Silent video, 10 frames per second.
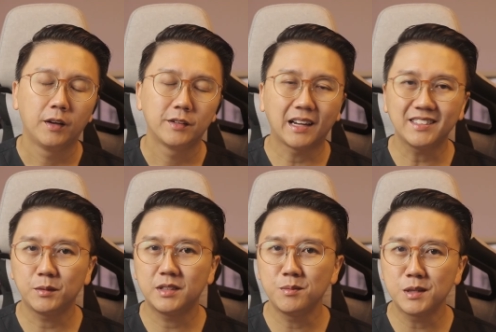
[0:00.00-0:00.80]
Signs
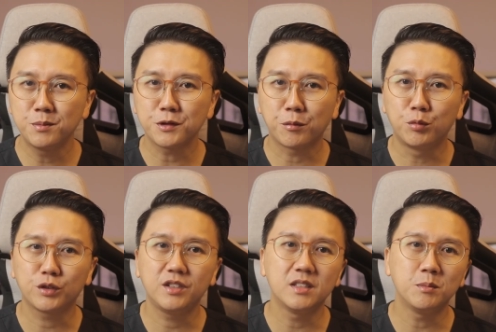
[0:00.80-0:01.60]
and symptoms of
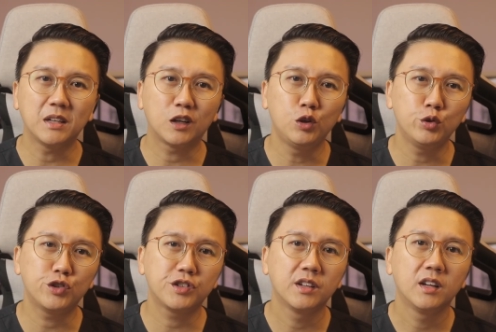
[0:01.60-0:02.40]
bruxism
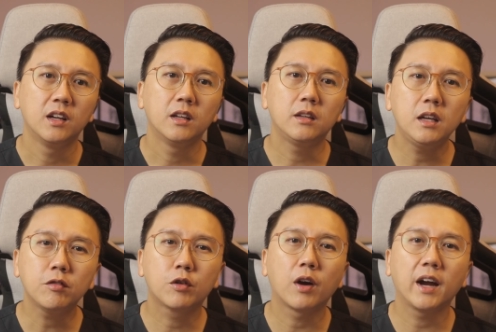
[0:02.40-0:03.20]
includes
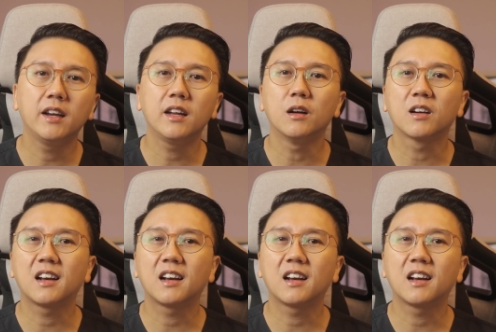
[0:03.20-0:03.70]
teeth grinding or